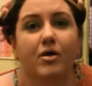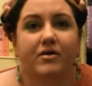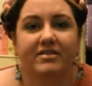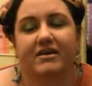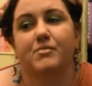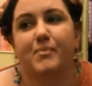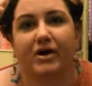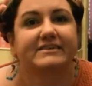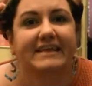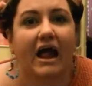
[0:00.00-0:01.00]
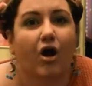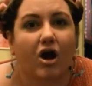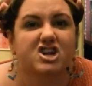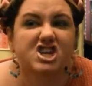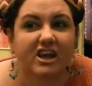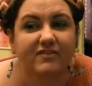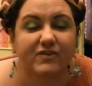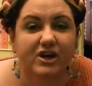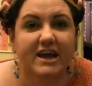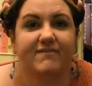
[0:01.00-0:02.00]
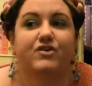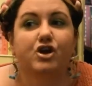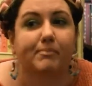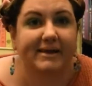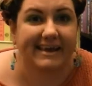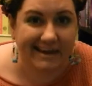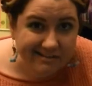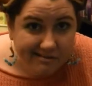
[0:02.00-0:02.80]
they're books that are just for if you're beginning to